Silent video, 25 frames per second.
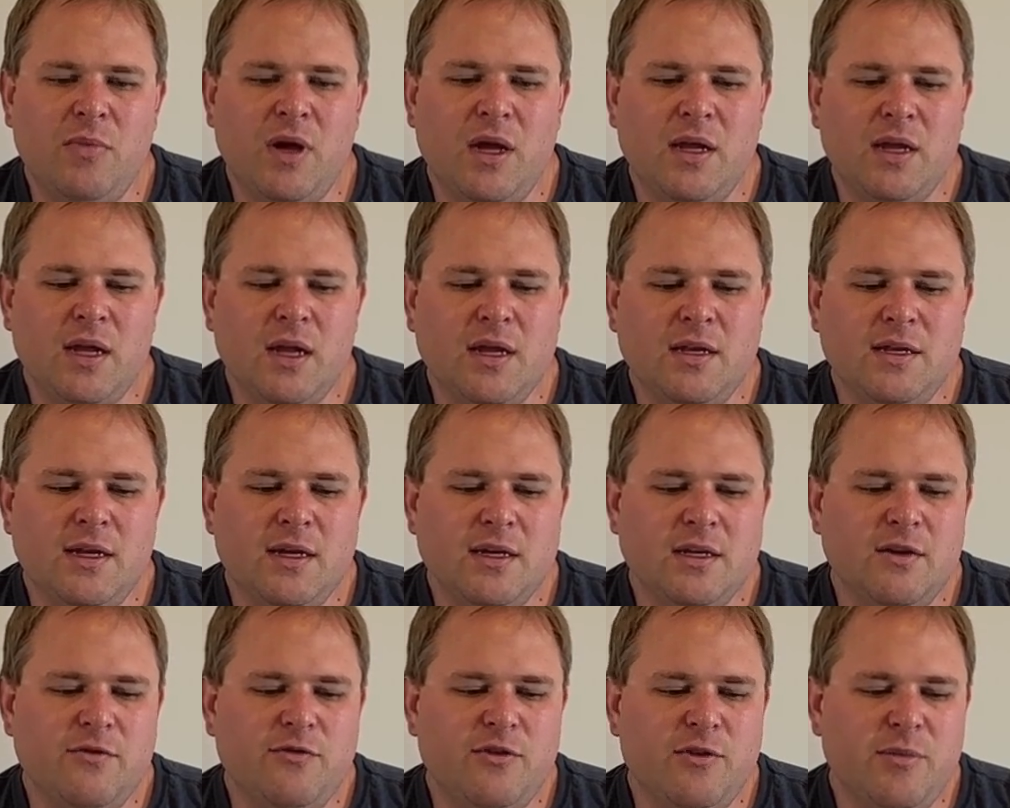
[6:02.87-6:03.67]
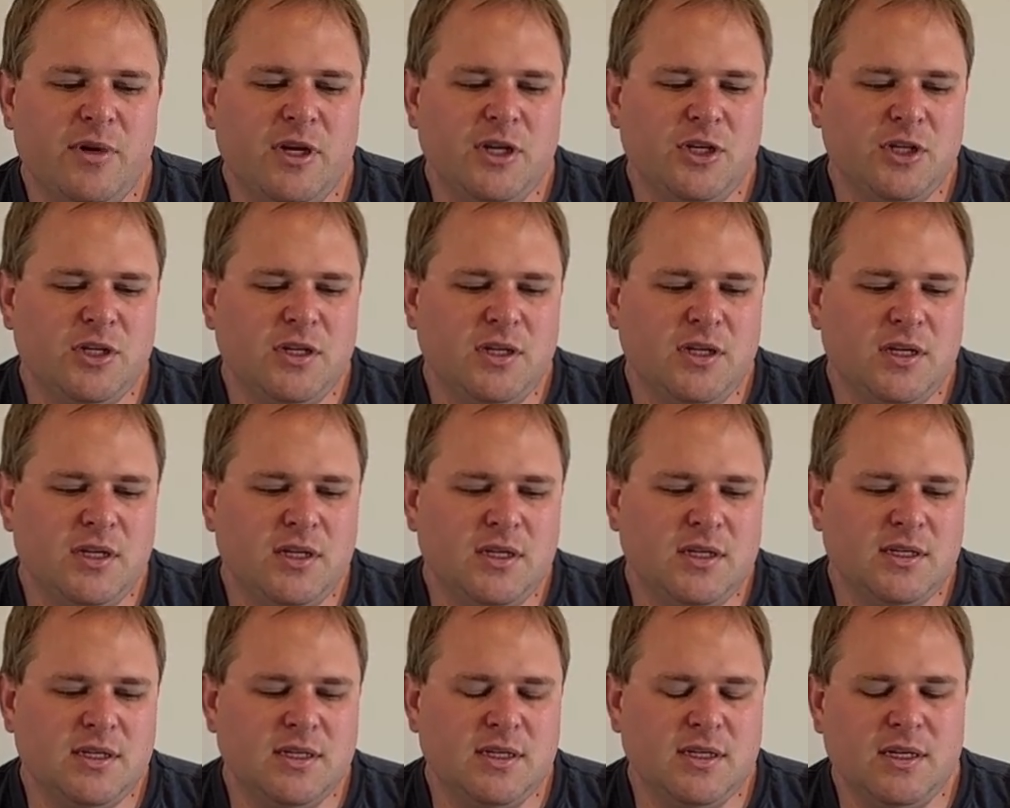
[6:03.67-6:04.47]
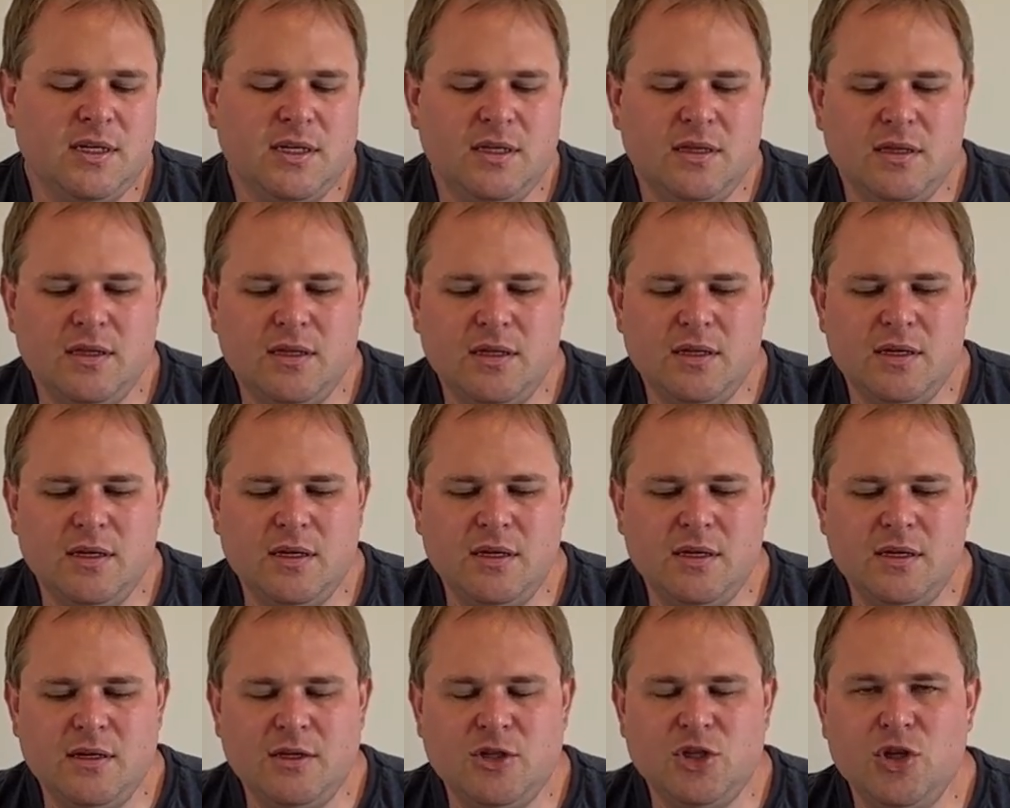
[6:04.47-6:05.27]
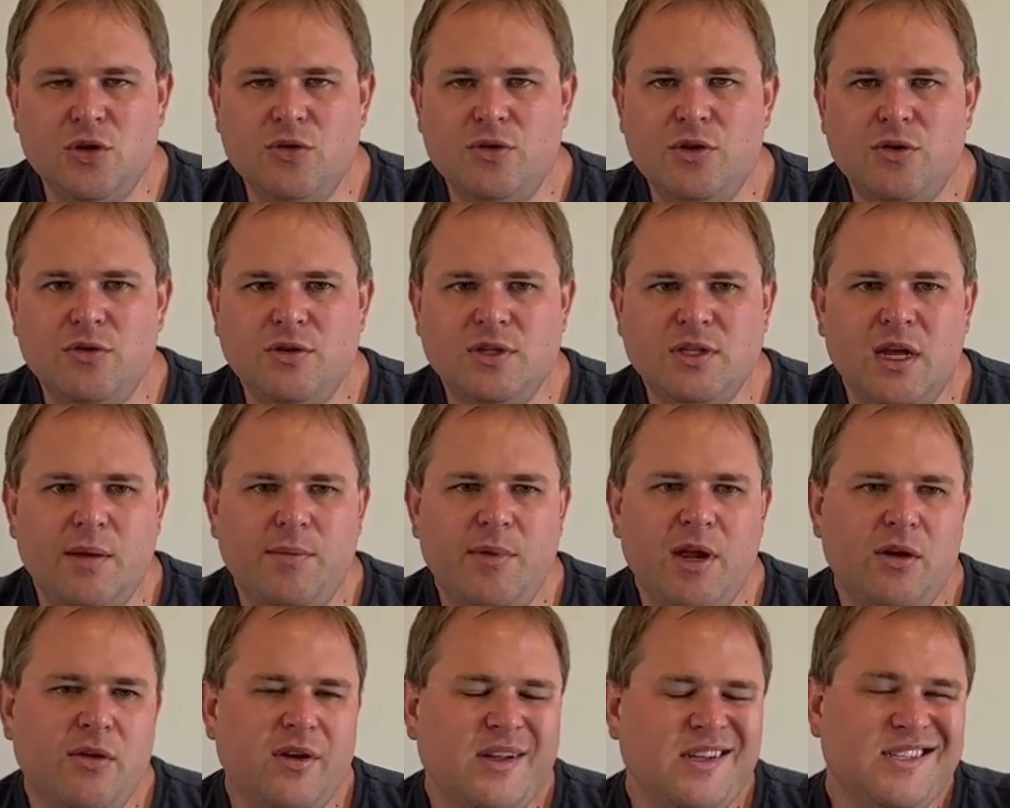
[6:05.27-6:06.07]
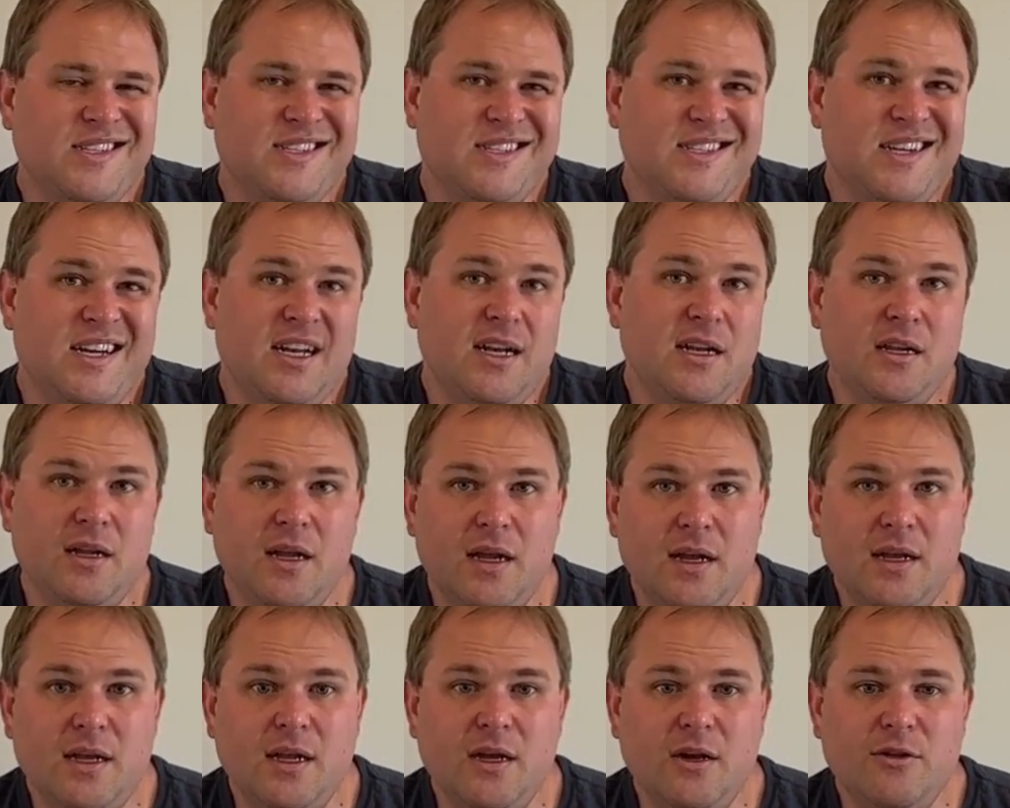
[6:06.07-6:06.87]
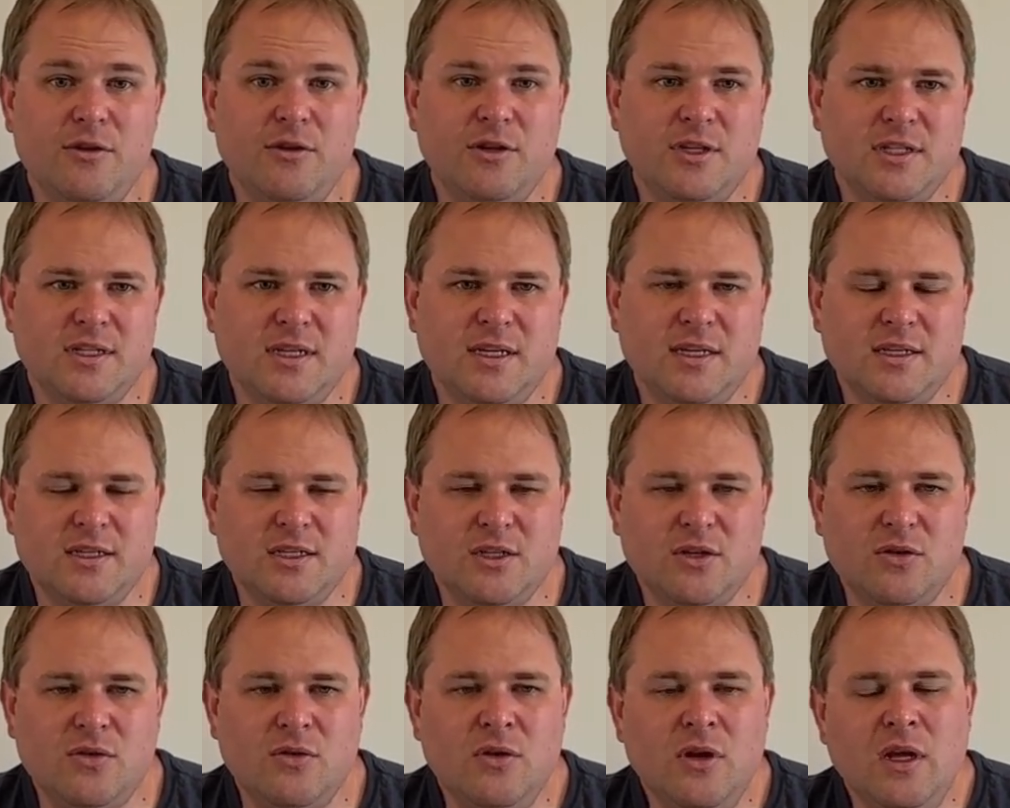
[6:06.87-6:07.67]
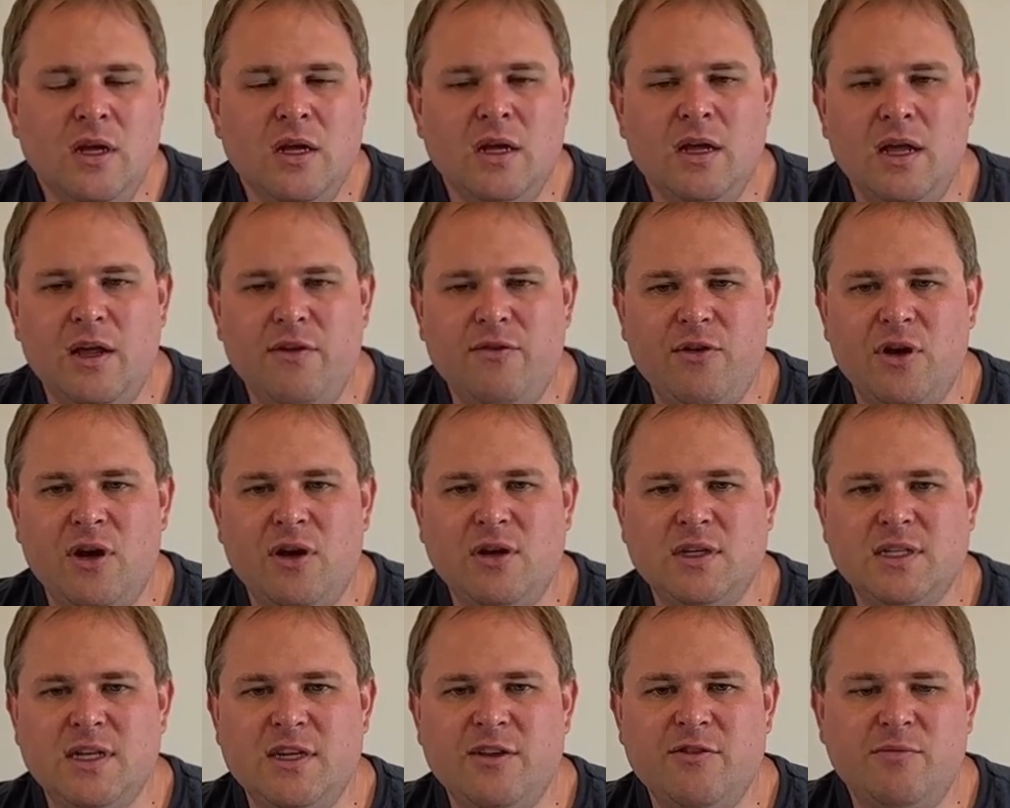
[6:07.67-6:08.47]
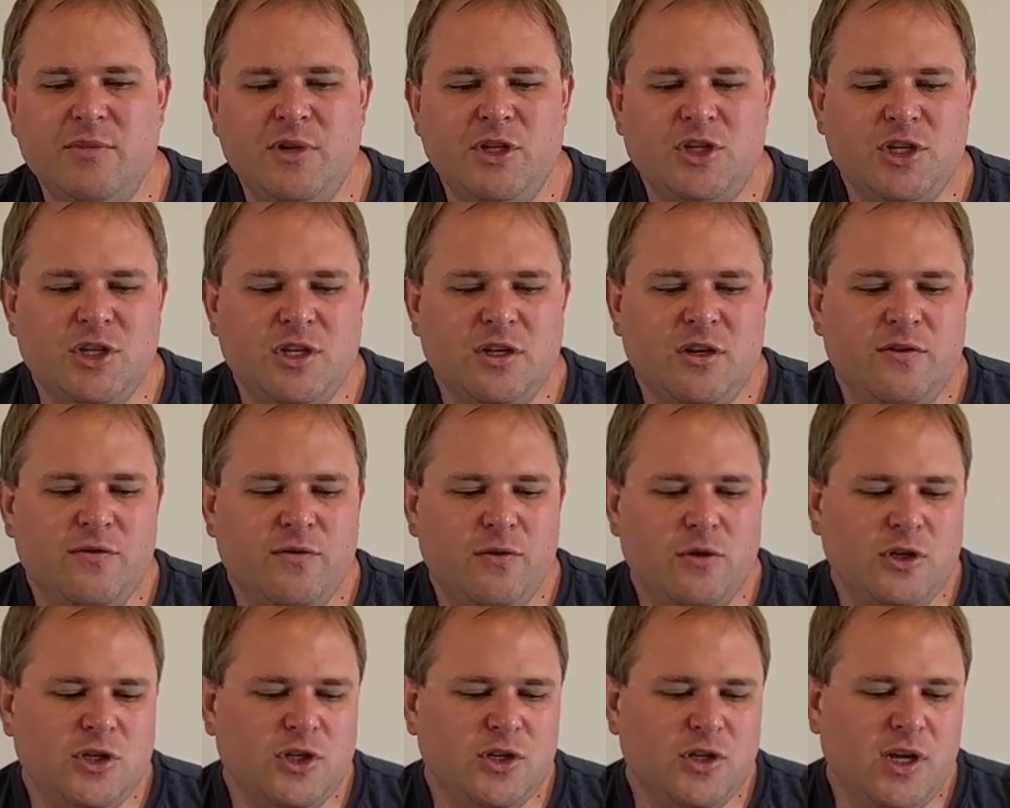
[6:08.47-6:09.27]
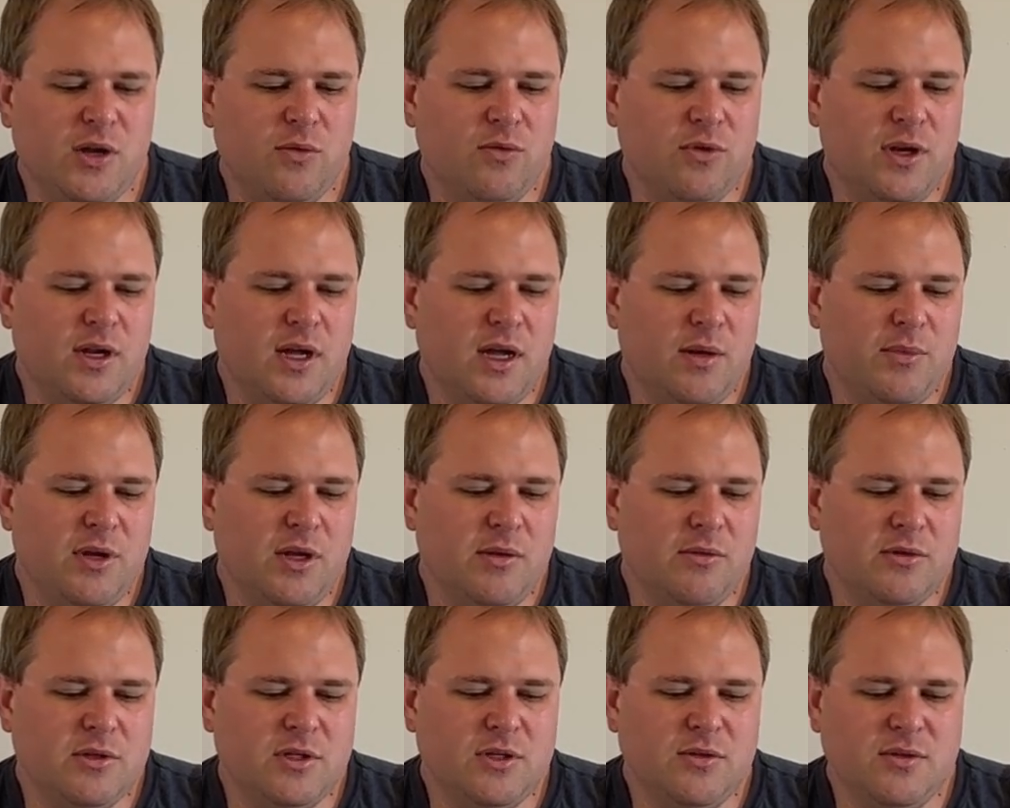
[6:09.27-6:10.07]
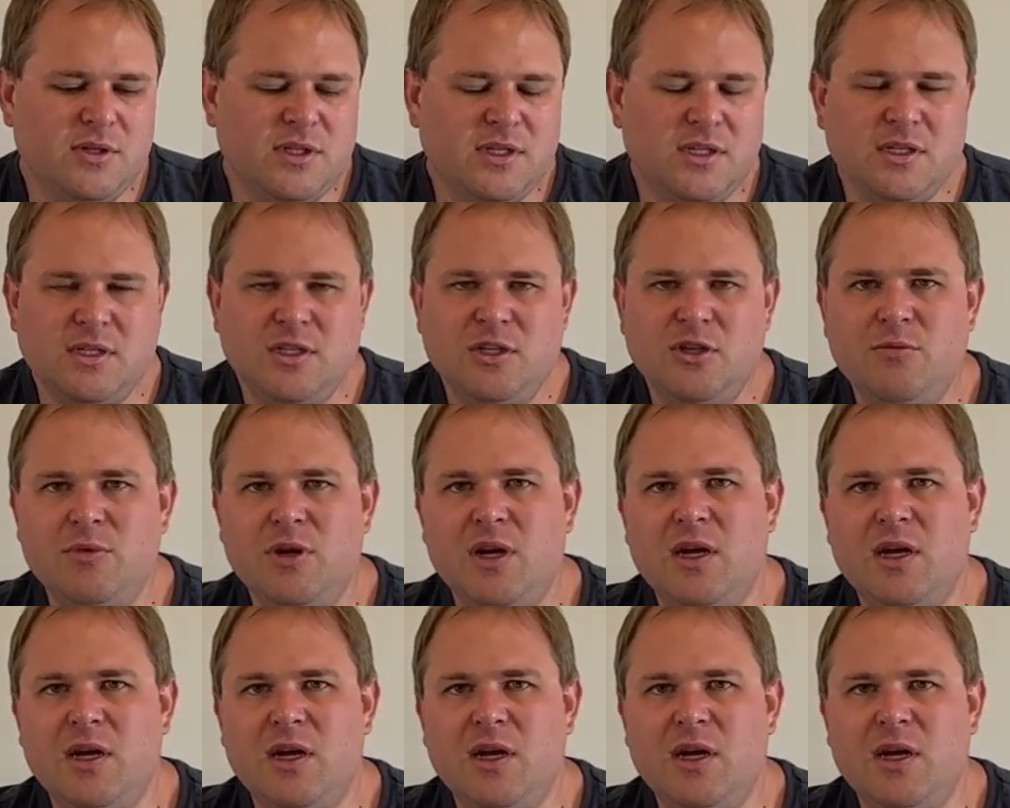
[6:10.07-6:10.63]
My contact information is in the show notes. I'm not licensed in any other states, so if you're outside of Michigan, unfortunately, I would not be able to assist you.